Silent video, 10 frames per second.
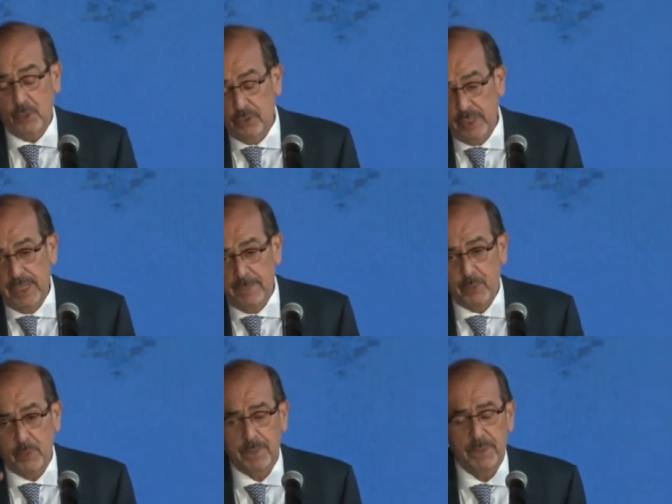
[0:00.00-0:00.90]
So we'd
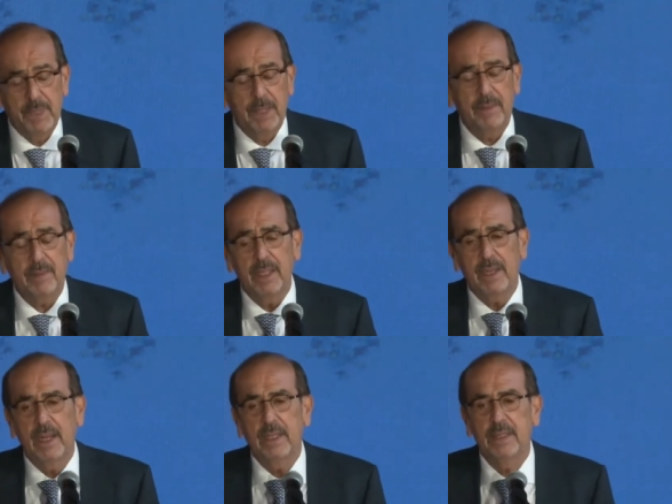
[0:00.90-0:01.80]
like to condemn
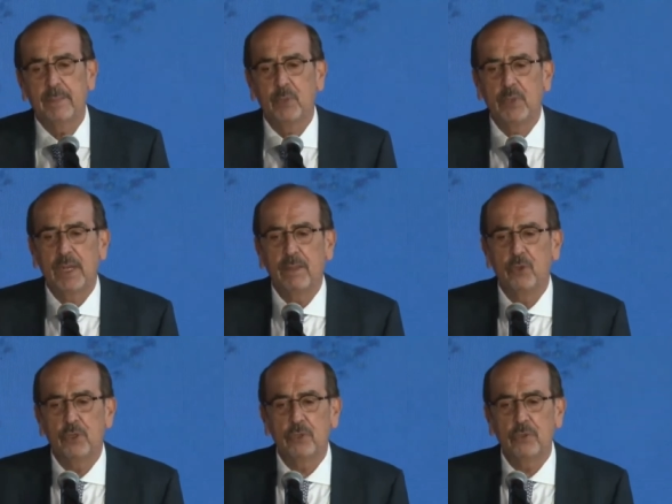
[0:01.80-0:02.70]
Ireland for the
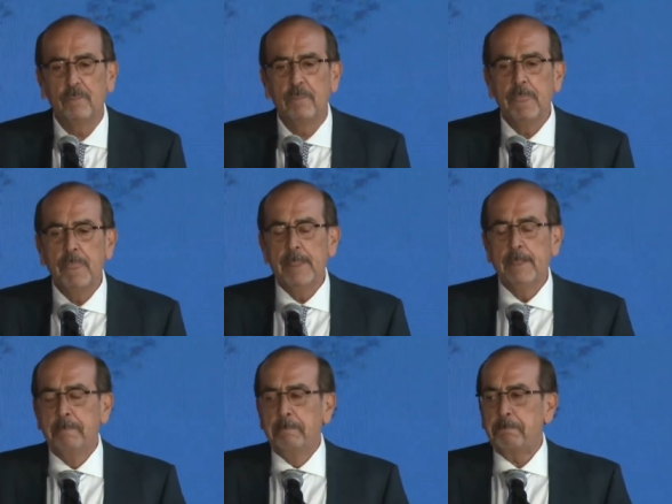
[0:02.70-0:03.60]
first time
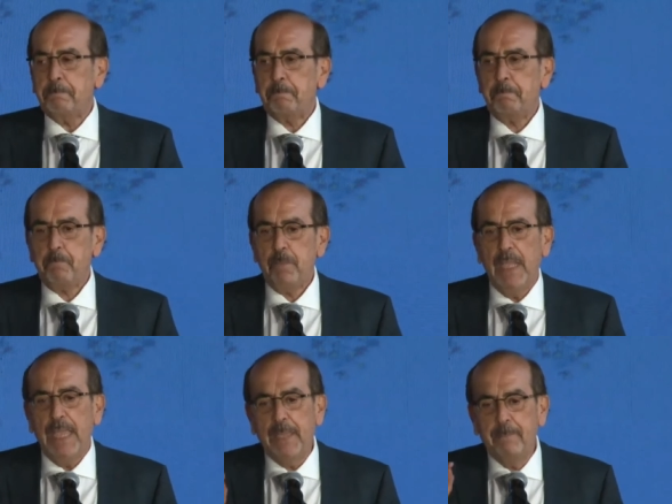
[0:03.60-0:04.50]
for
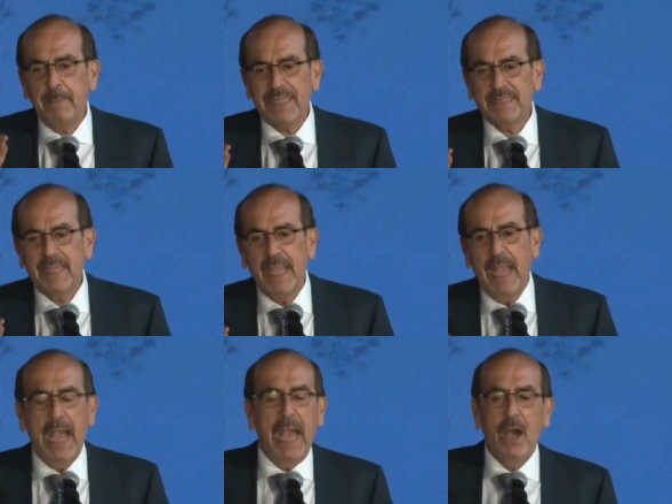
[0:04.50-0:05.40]
abortion
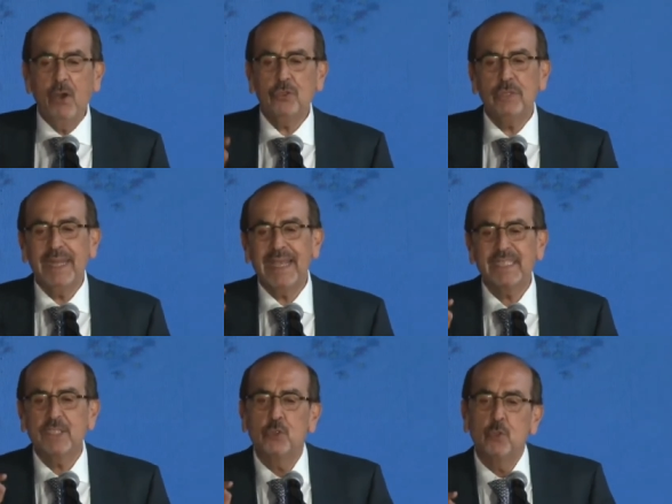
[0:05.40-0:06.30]
on the
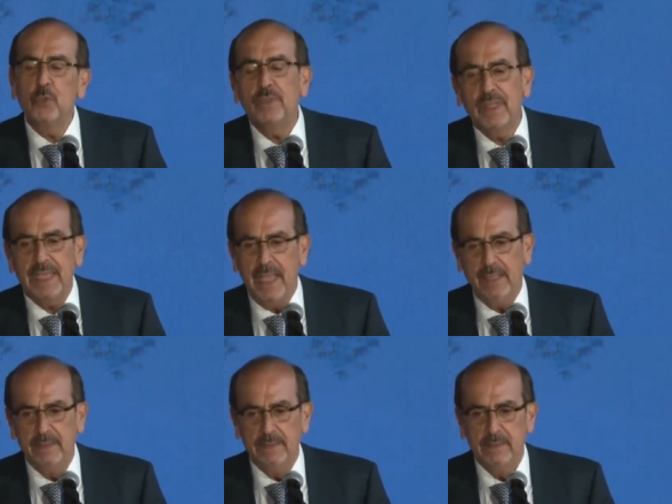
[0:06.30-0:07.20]
basis
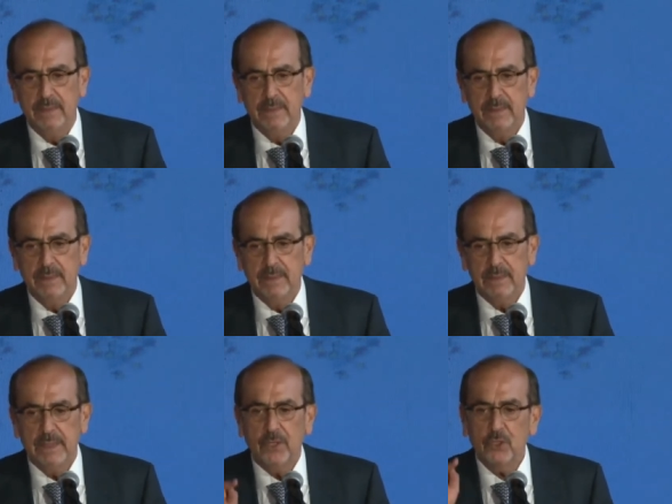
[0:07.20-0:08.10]
of
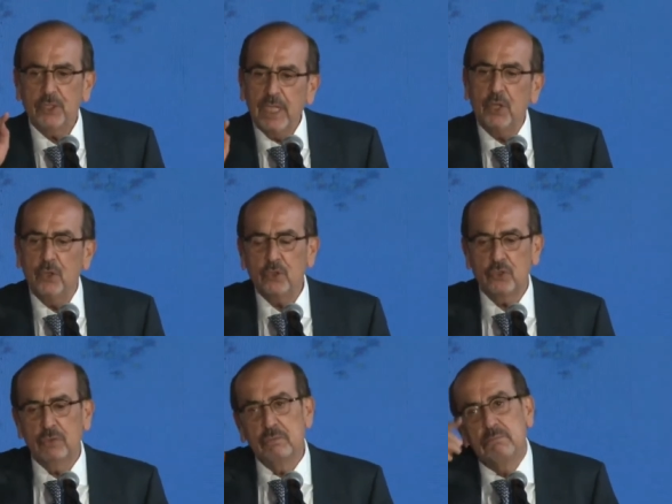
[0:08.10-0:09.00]
another
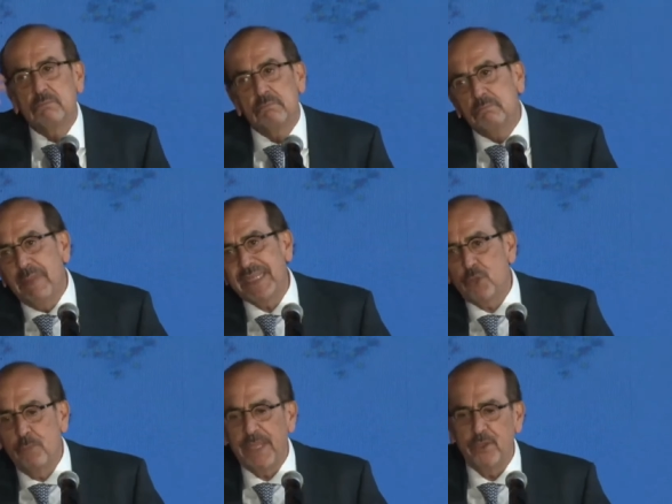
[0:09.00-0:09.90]
wisdom,
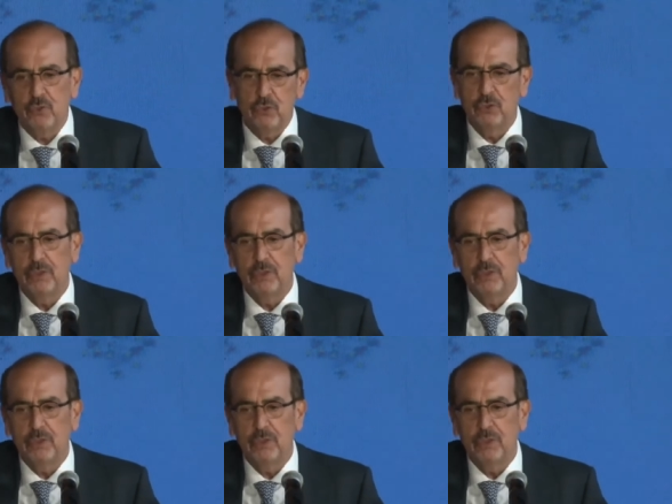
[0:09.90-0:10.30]
cleverness,